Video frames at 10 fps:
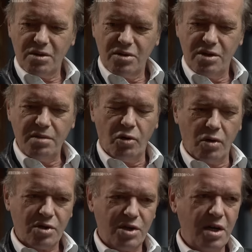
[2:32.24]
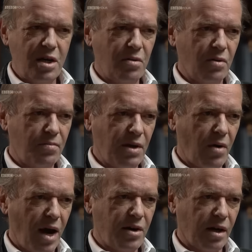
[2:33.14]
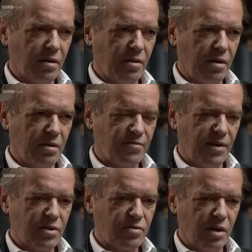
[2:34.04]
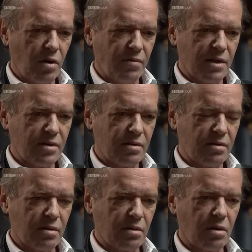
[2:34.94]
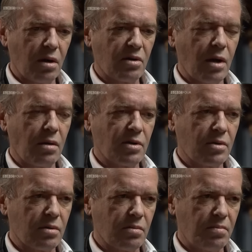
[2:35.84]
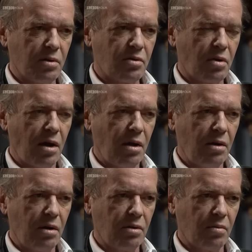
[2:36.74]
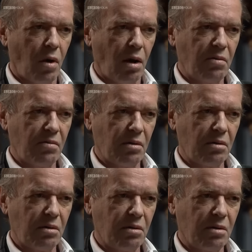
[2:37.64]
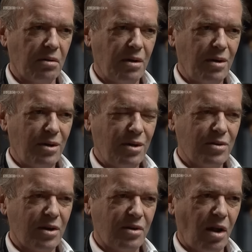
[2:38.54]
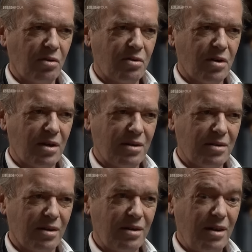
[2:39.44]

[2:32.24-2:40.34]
debauchee would be writing in his Fleet Street office, Kingsley Amis has betrayed his wife and he's an adulterer and so on.